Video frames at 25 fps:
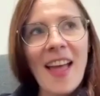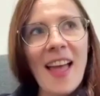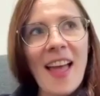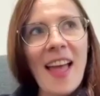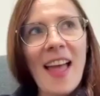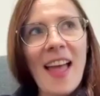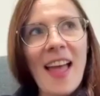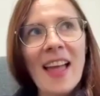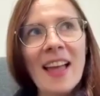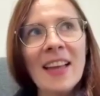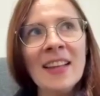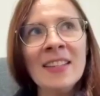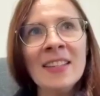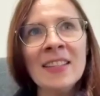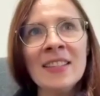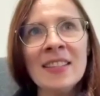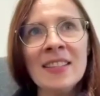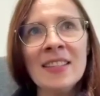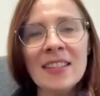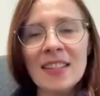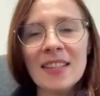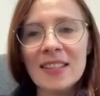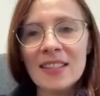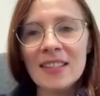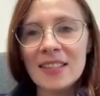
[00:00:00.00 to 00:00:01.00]

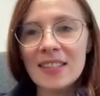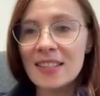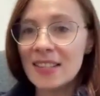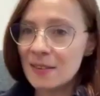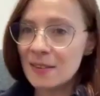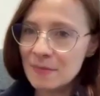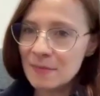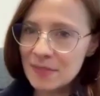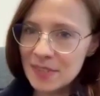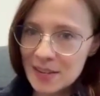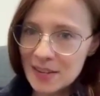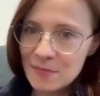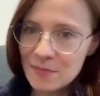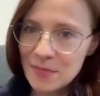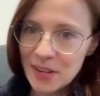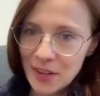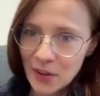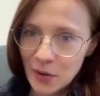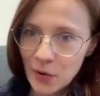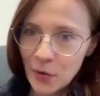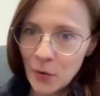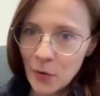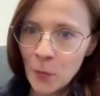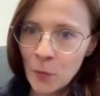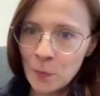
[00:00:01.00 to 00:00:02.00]
And some time
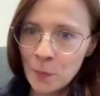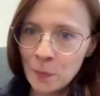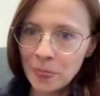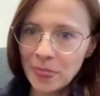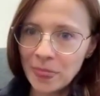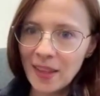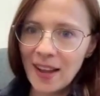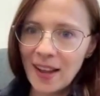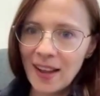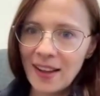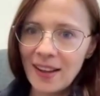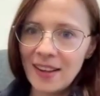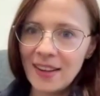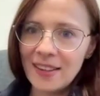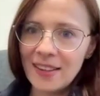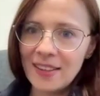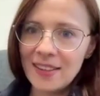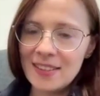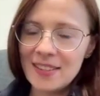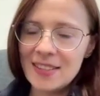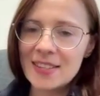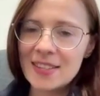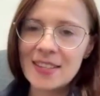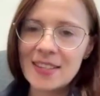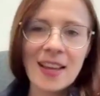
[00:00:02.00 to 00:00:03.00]
ago, I
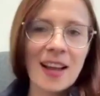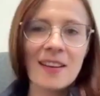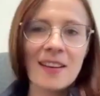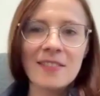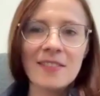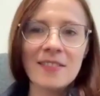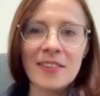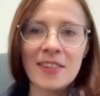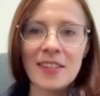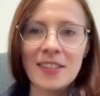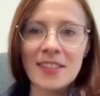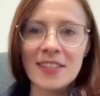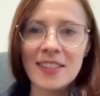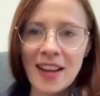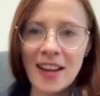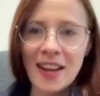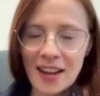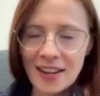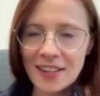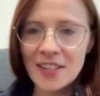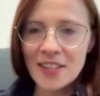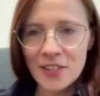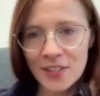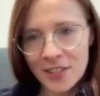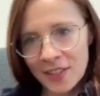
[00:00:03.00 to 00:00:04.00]
discovered
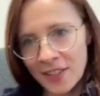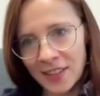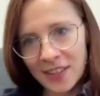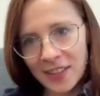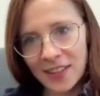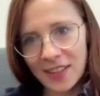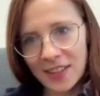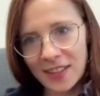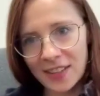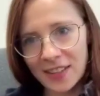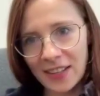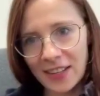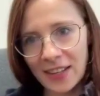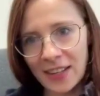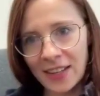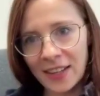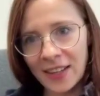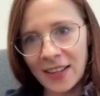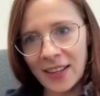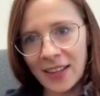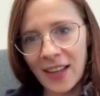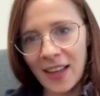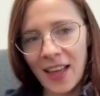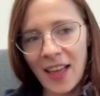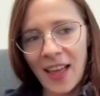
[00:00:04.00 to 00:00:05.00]
action
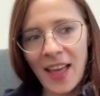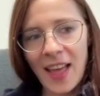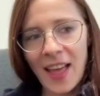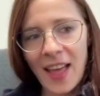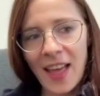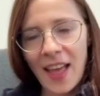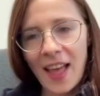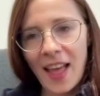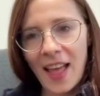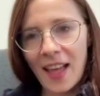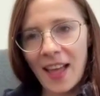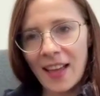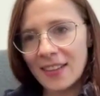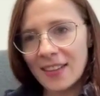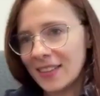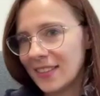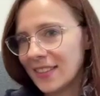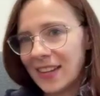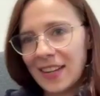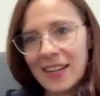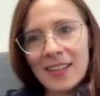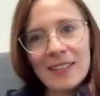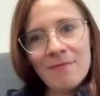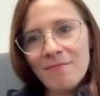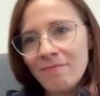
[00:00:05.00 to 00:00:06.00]
learning, and
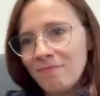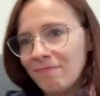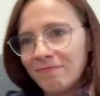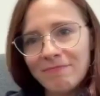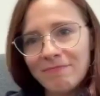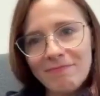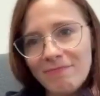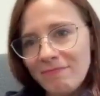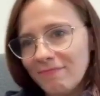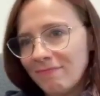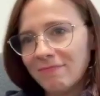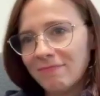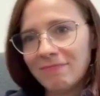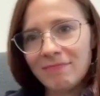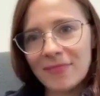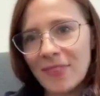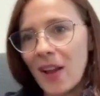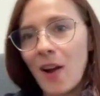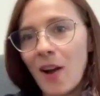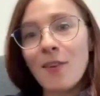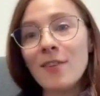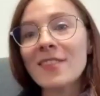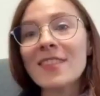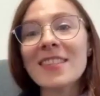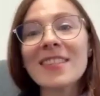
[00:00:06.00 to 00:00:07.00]
I'm
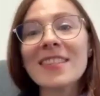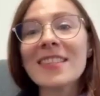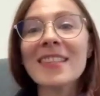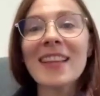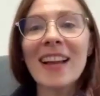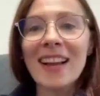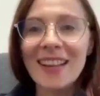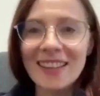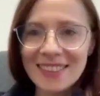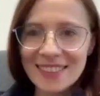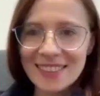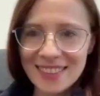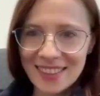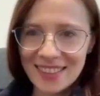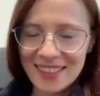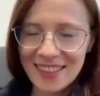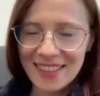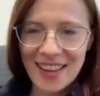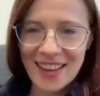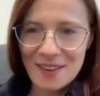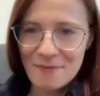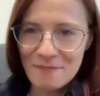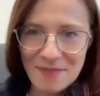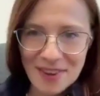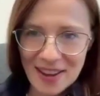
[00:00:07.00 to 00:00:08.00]
constantly
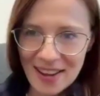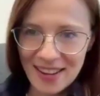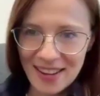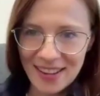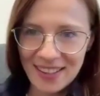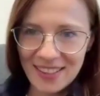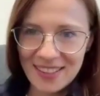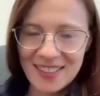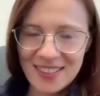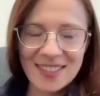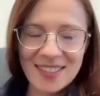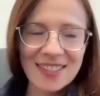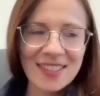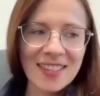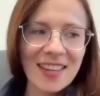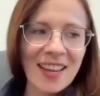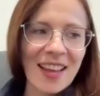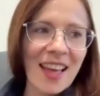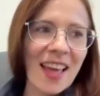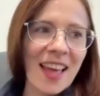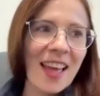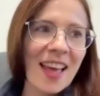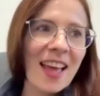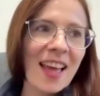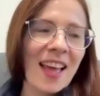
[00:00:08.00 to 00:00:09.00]
amazed
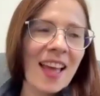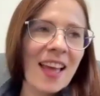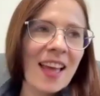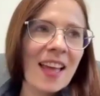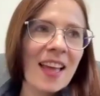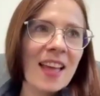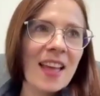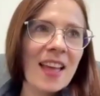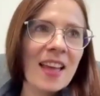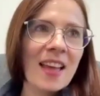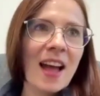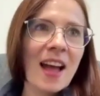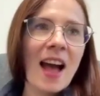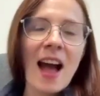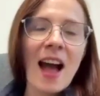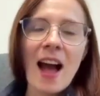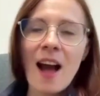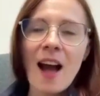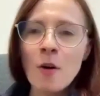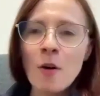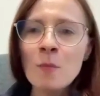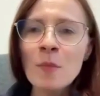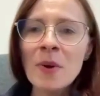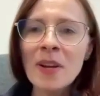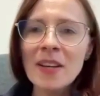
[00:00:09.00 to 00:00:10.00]

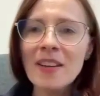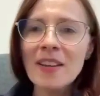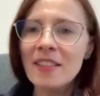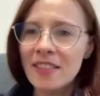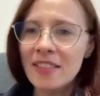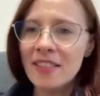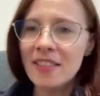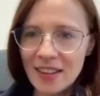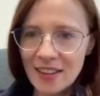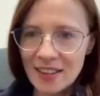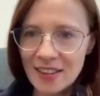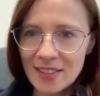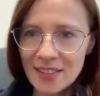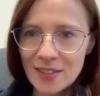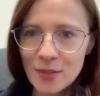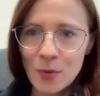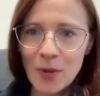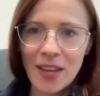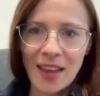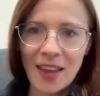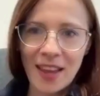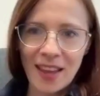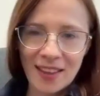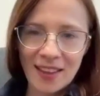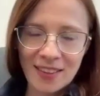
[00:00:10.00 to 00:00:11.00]
how many things we
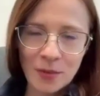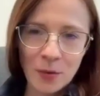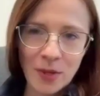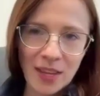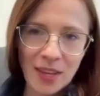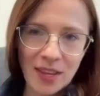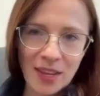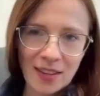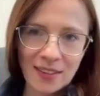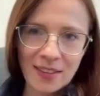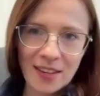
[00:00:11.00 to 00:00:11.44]
can